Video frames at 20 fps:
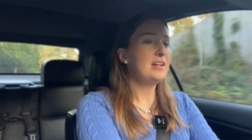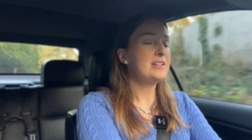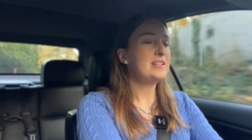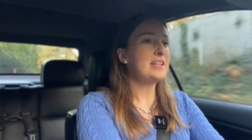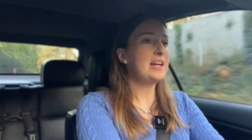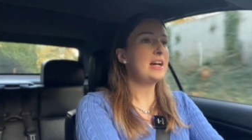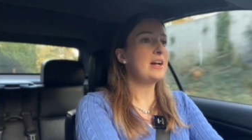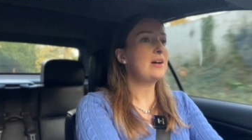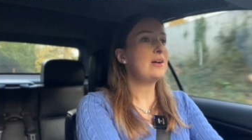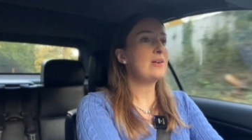
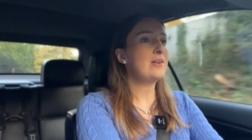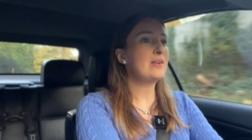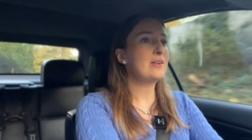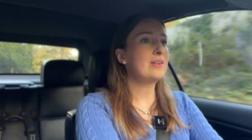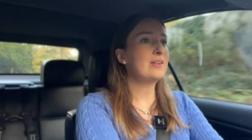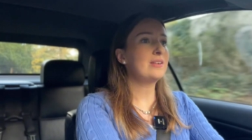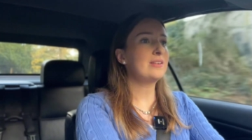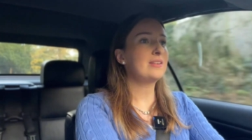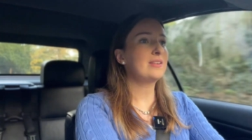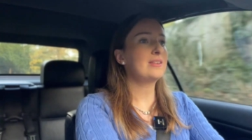Now
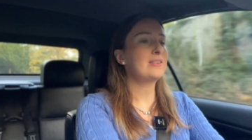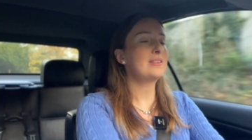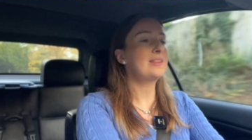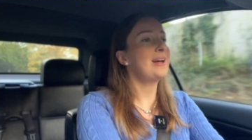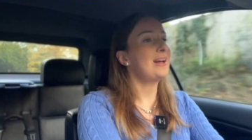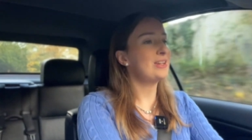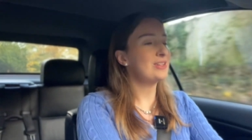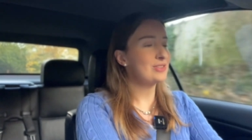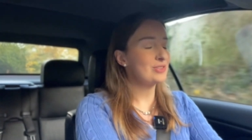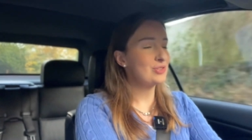
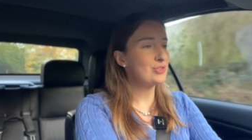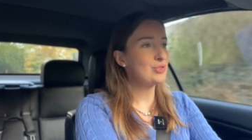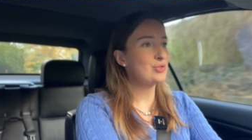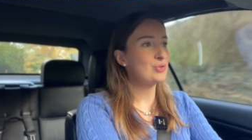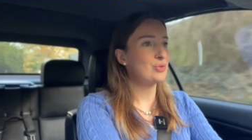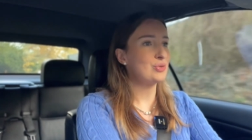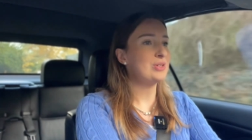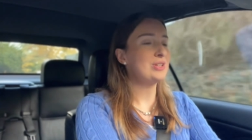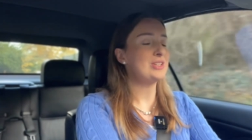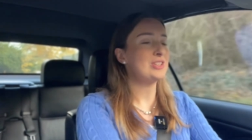that
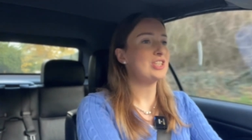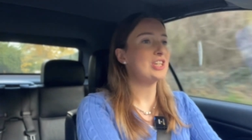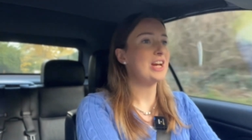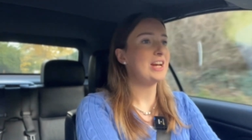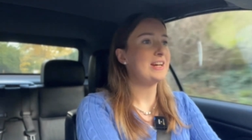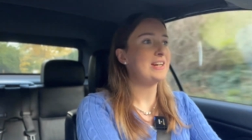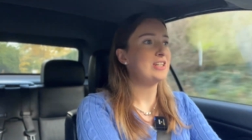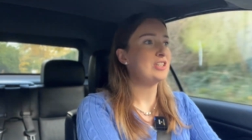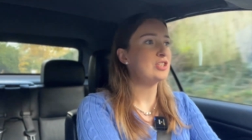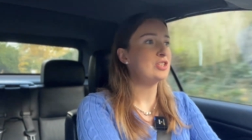shortly
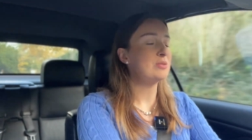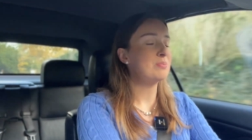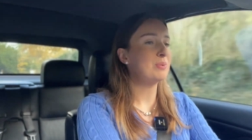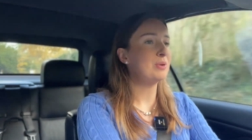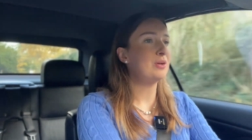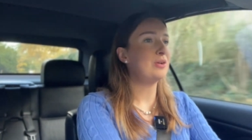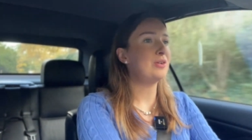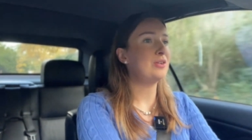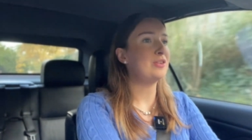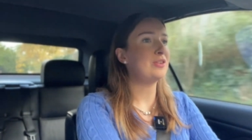changed
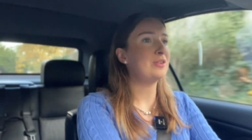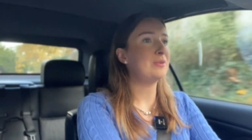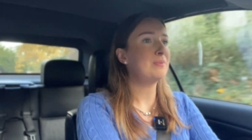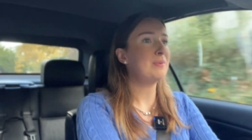because